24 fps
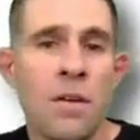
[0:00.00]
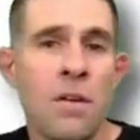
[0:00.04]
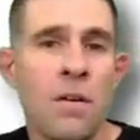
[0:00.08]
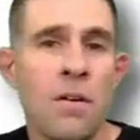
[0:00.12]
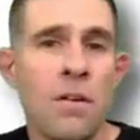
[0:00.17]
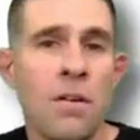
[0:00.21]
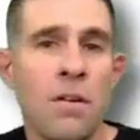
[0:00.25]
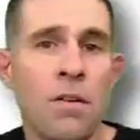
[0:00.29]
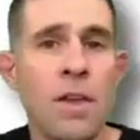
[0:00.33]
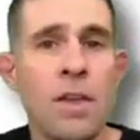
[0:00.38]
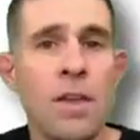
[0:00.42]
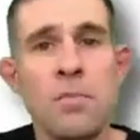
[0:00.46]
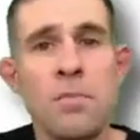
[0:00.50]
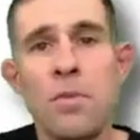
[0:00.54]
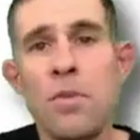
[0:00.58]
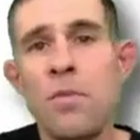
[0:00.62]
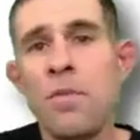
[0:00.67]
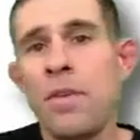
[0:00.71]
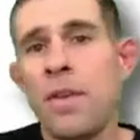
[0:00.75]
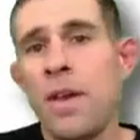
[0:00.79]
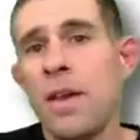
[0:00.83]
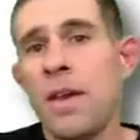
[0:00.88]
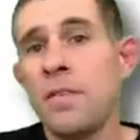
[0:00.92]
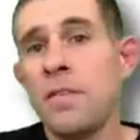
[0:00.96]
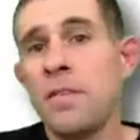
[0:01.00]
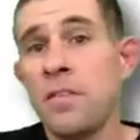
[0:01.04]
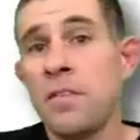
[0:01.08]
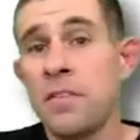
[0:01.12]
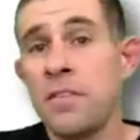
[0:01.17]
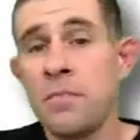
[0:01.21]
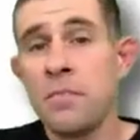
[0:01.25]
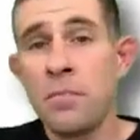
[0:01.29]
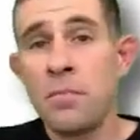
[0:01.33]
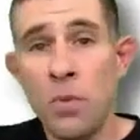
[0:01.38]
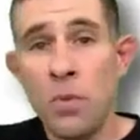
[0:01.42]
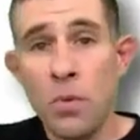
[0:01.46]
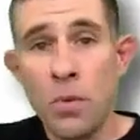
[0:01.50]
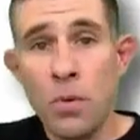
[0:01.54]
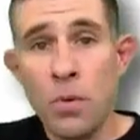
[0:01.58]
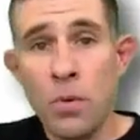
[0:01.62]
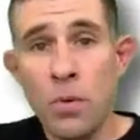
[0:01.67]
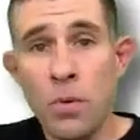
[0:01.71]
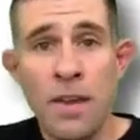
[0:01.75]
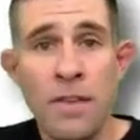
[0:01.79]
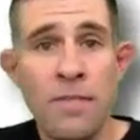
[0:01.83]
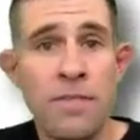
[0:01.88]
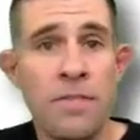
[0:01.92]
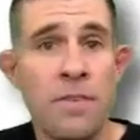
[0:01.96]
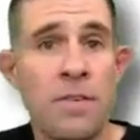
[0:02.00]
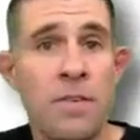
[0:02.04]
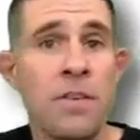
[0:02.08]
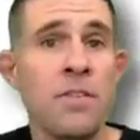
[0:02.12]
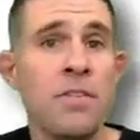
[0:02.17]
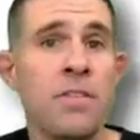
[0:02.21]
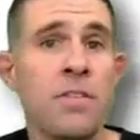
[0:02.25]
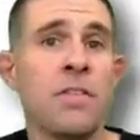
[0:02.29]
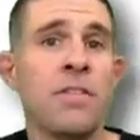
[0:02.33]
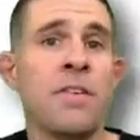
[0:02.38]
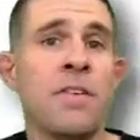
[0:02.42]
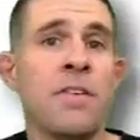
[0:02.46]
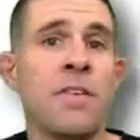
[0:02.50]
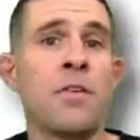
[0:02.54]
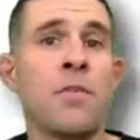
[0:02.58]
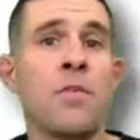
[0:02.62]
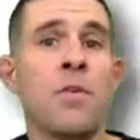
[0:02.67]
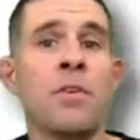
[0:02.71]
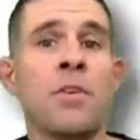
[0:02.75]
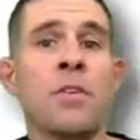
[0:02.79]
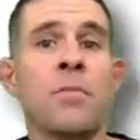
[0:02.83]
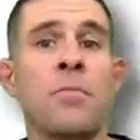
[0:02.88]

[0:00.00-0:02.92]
All right, moving on to some more definitions that are going